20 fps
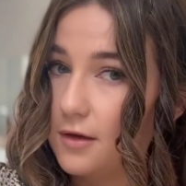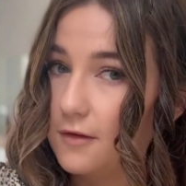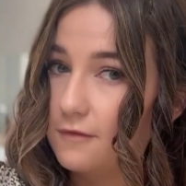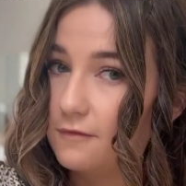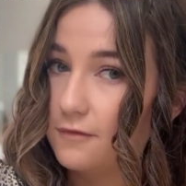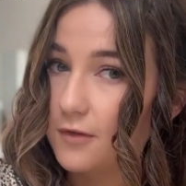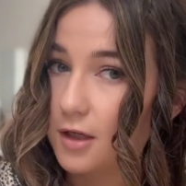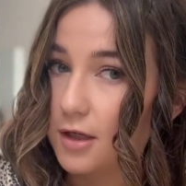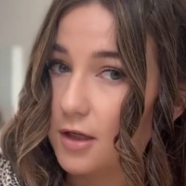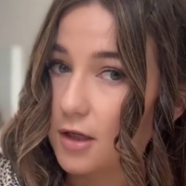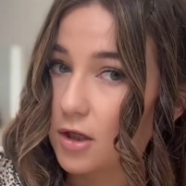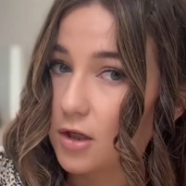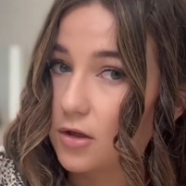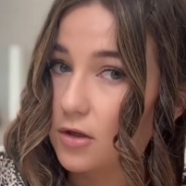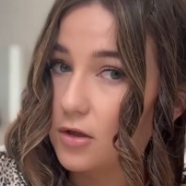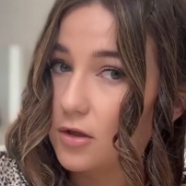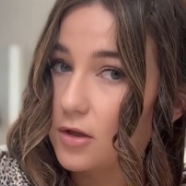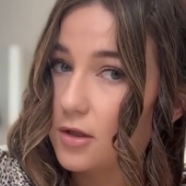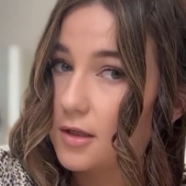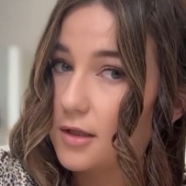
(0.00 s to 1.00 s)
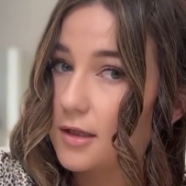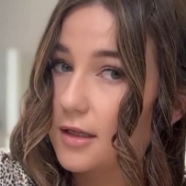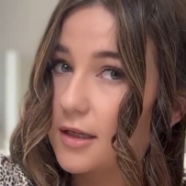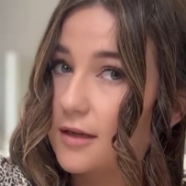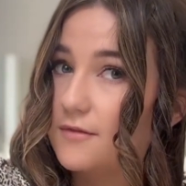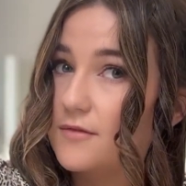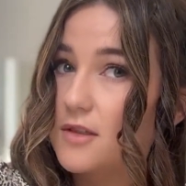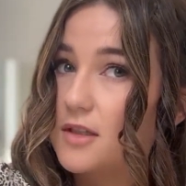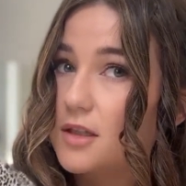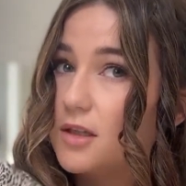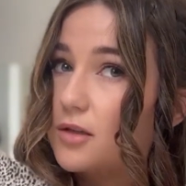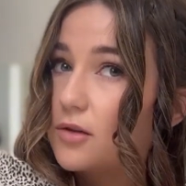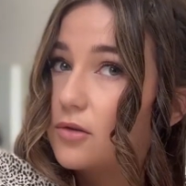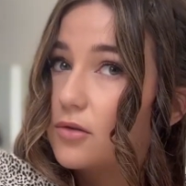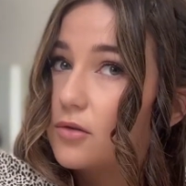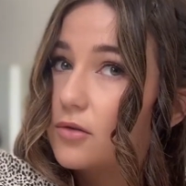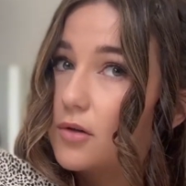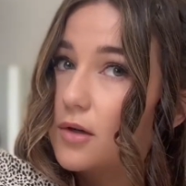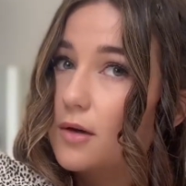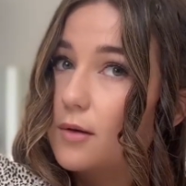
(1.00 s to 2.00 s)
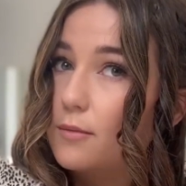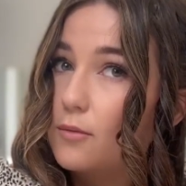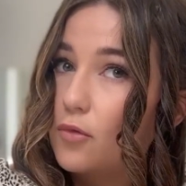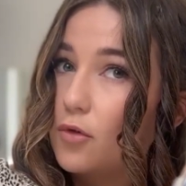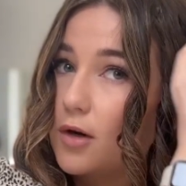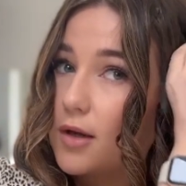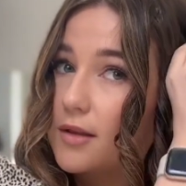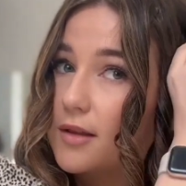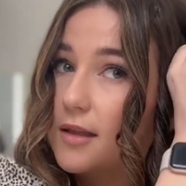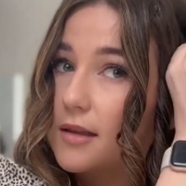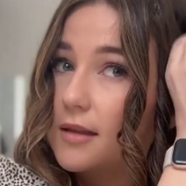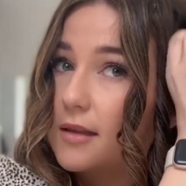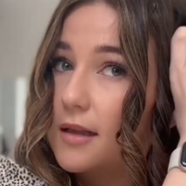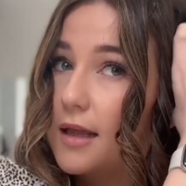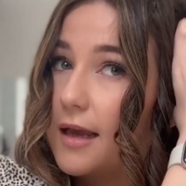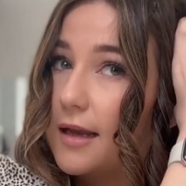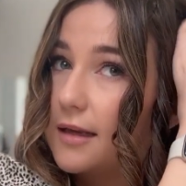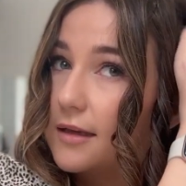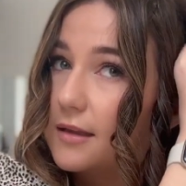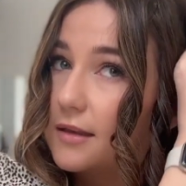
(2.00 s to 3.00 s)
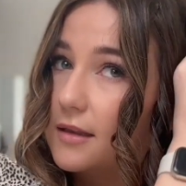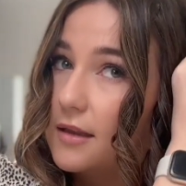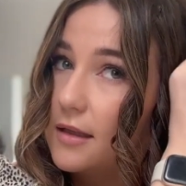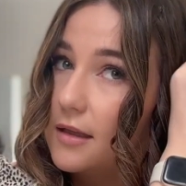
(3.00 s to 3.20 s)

Vertical gives you more the length.